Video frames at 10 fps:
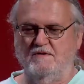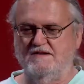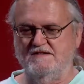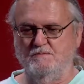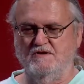with
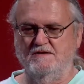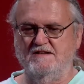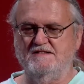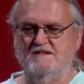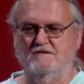
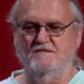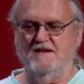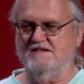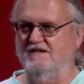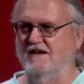disabilities still
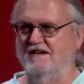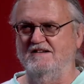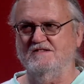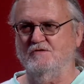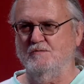face a lot of
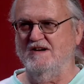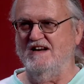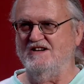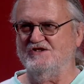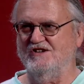
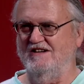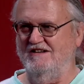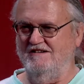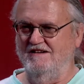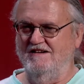discrimination, and